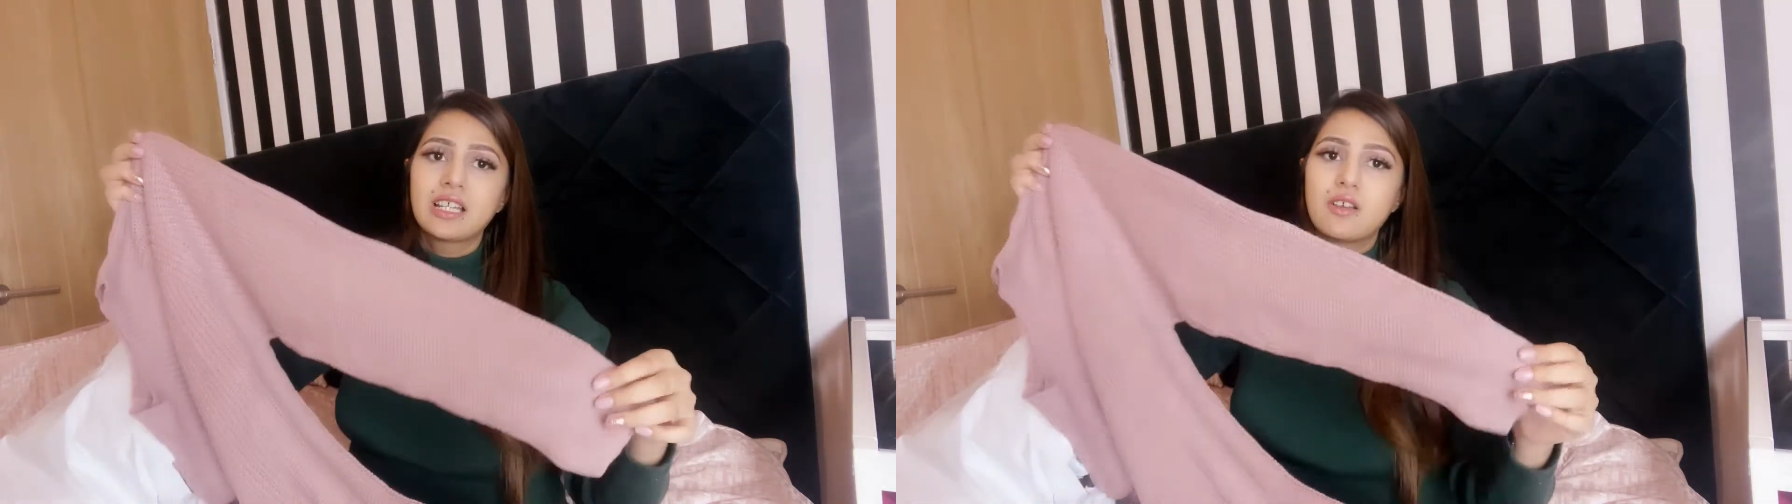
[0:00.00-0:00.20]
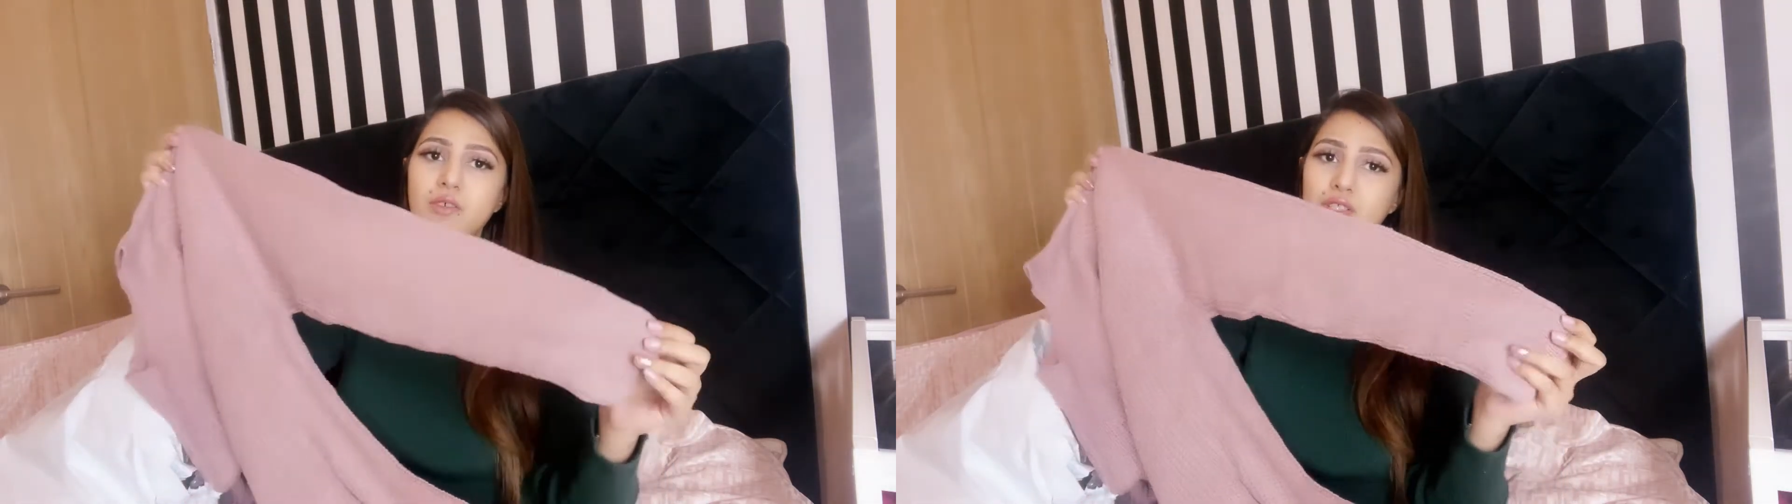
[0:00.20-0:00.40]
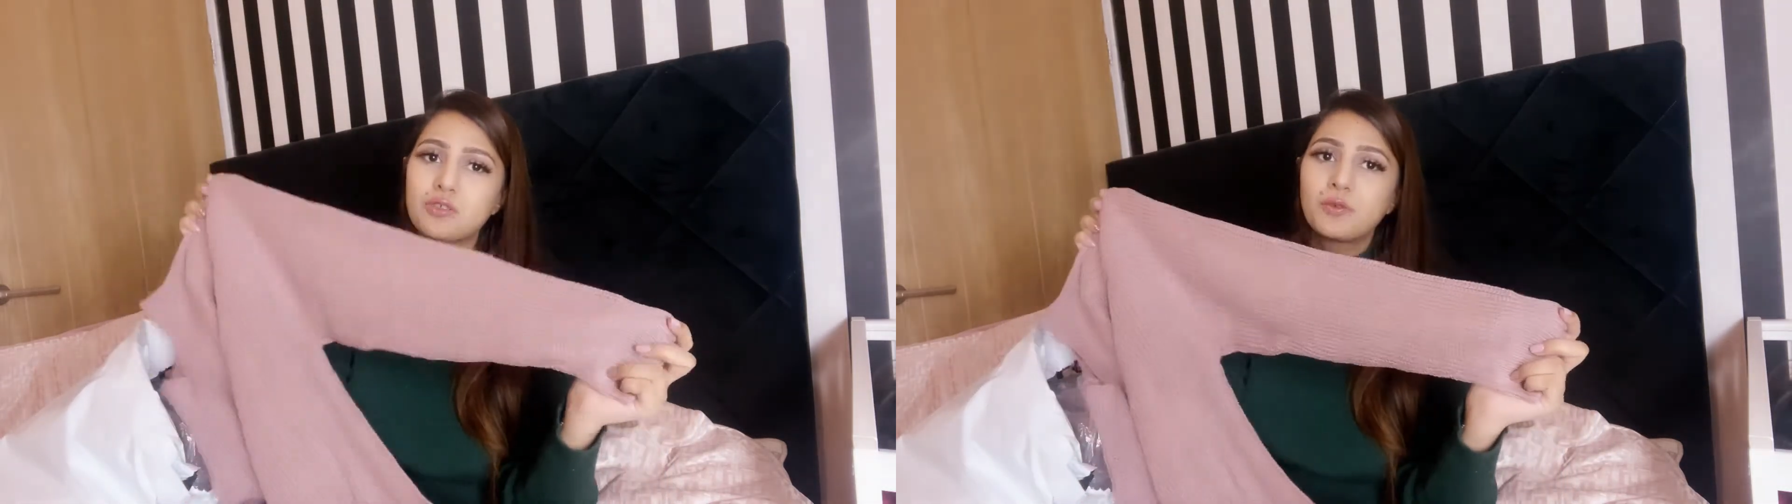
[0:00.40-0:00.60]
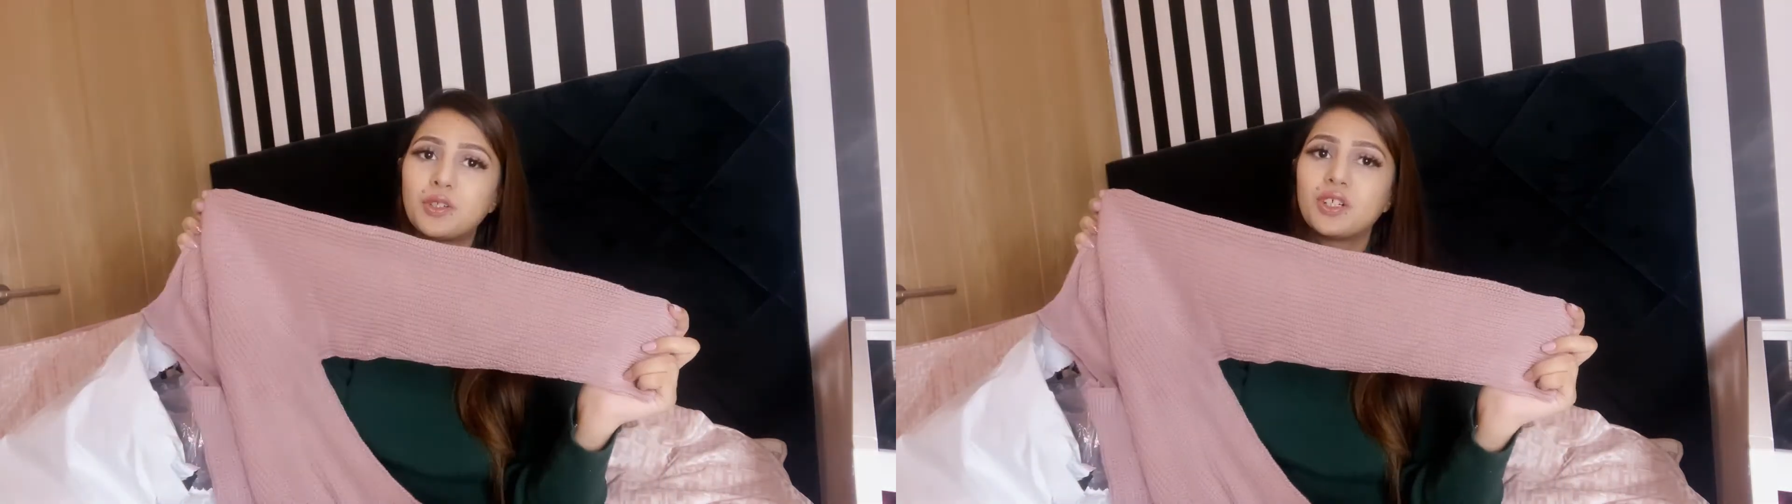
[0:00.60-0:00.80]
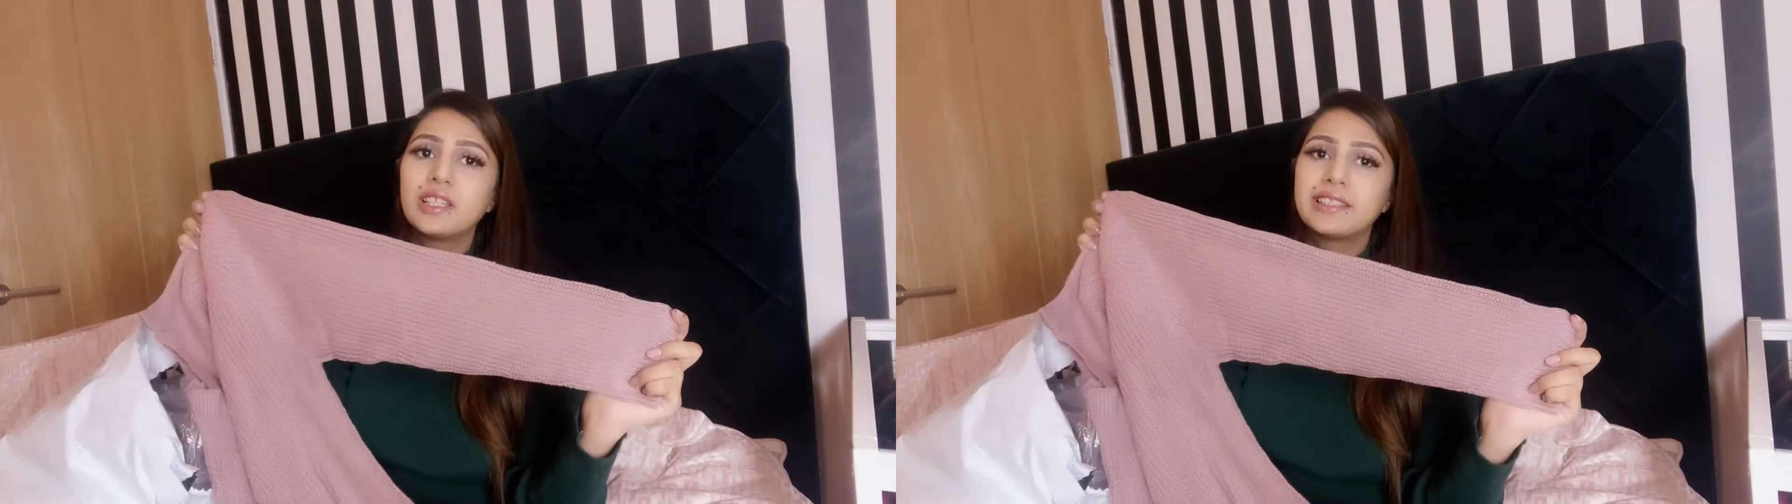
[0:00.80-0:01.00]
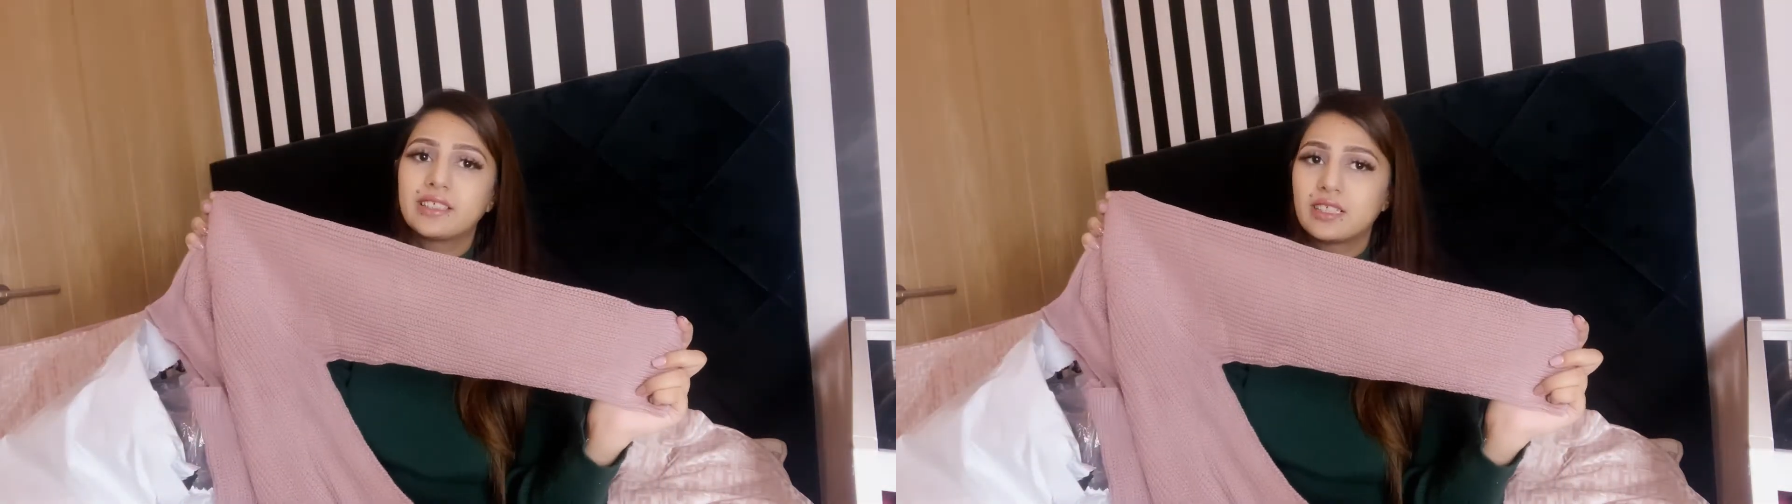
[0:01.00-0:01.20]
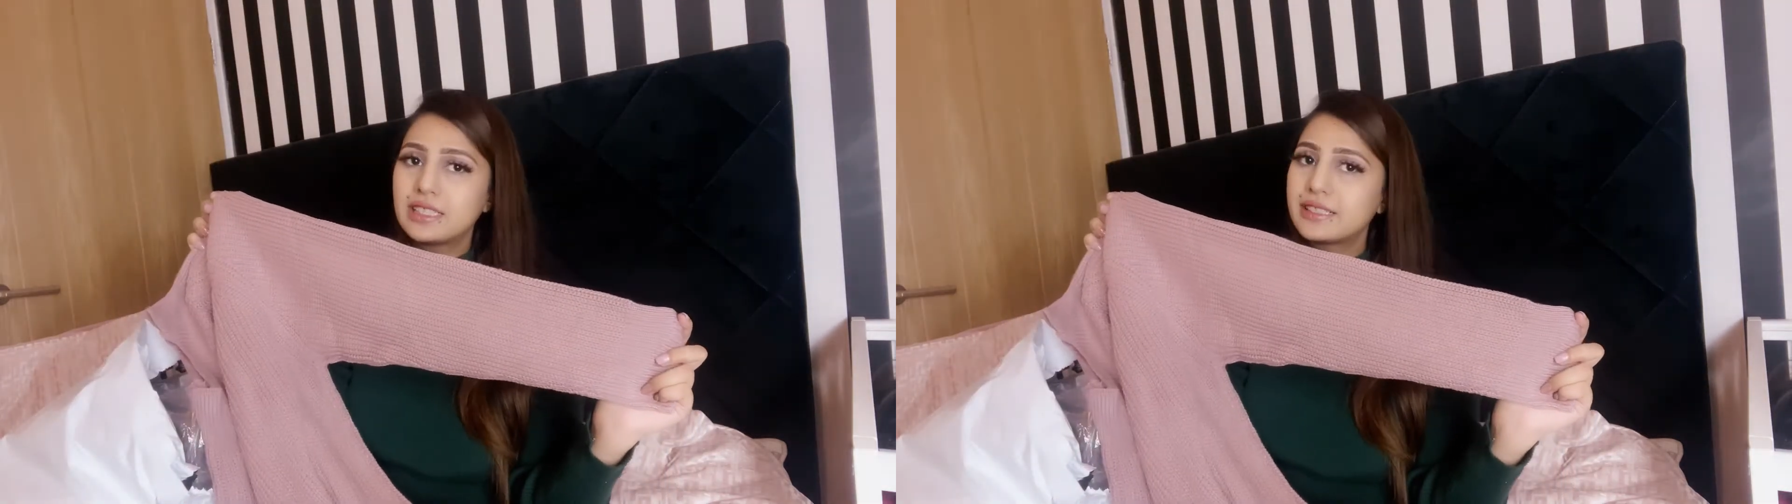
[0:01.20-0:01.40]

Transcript: First of all, the color